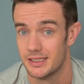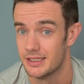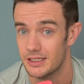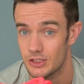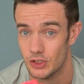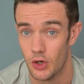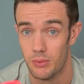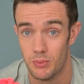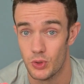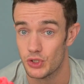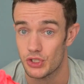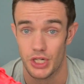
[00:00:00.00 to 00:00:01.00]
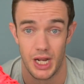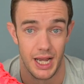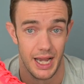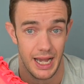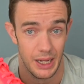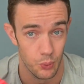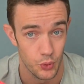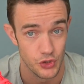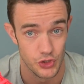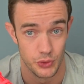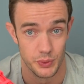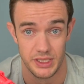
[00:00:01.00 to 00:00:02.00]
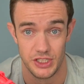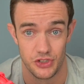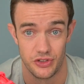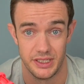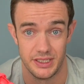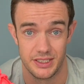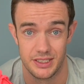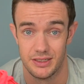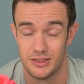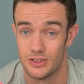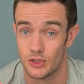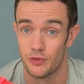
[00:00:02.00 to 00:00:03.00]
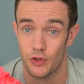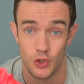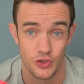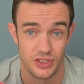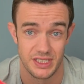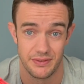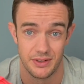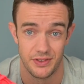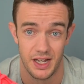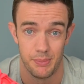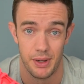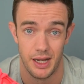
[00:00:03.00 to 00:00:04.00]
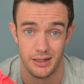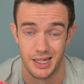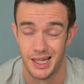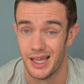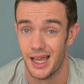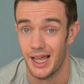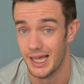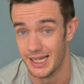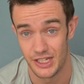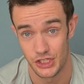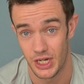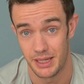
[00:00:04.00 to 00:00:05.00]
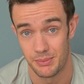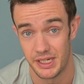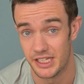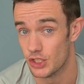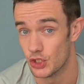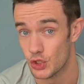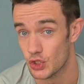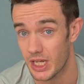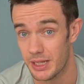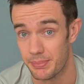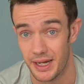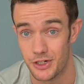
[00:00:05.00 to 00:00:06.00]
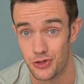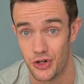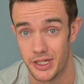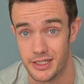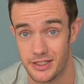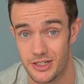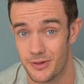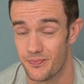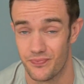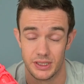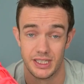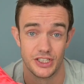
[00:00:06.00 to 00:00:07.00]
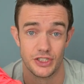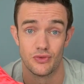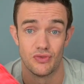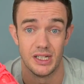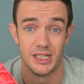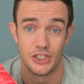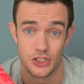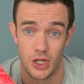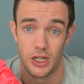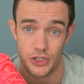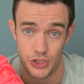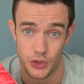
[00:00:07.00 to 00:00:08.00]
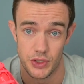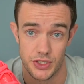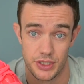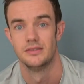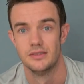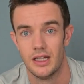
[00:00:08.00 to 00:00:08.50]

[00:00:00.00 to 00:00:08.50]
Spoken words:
There's not much I wouldn't do in these trainers. So for £175, unless you're like me and you just like buying trainers, this is a really solid choice.